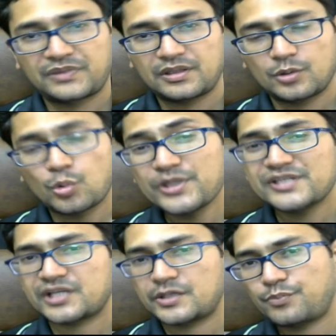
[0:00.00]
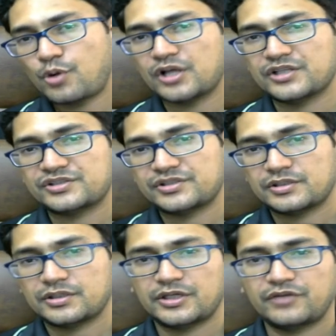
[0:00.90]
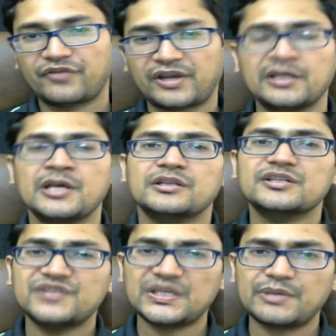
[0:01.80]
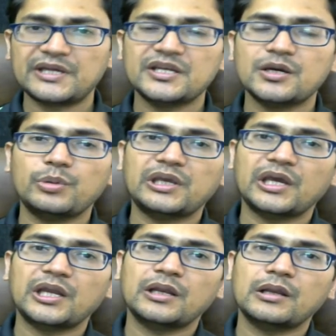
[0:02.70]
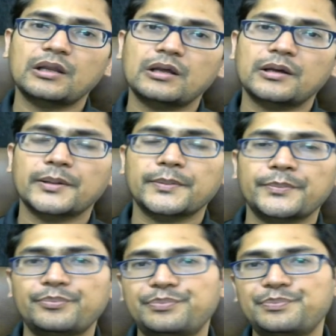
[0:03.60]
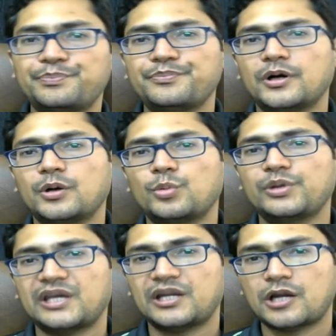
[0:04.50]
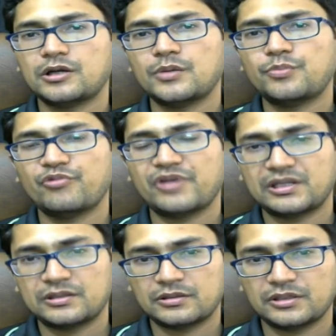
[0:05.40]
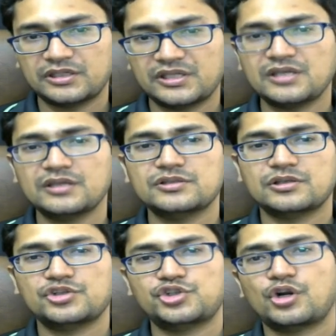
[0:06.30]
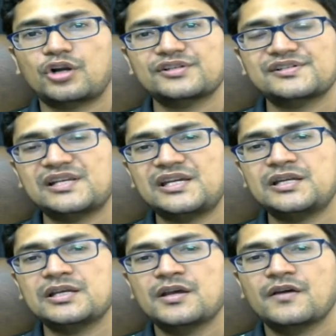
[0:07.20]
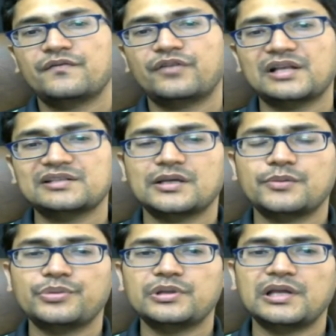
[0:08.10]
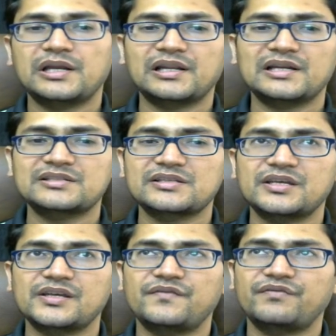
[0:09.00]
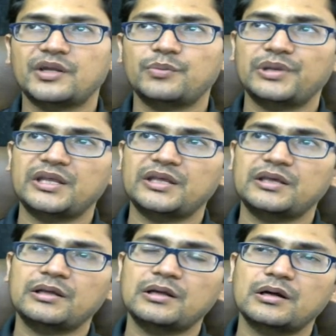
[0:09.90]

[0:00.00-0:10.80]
queenside pawns. In fact, the same idea we can add up when the king is on the short side, for example. And let's say if you are playing